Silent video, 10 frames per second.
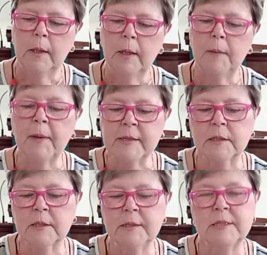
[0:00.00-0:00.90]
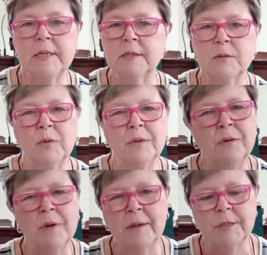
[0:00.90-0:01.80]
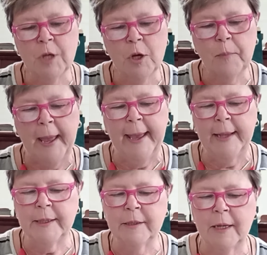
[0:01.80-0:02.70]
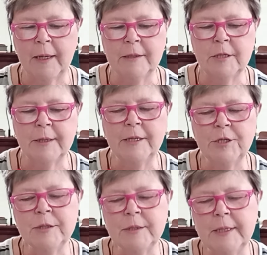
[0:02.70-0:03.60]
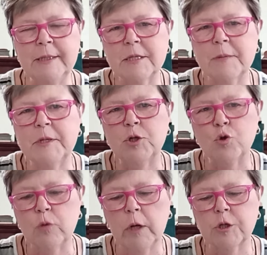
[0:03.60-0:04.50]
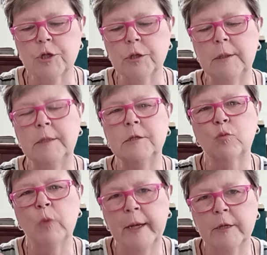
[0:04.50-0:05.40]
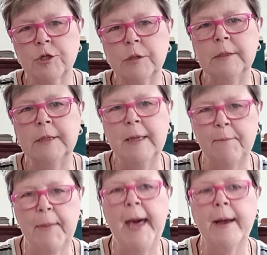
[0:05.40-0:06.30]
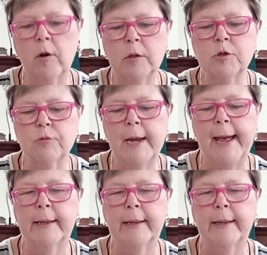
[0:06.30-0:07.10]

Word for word: He basically says, well, they're not so bad, and, and they just need some instruction and direction to get back on track.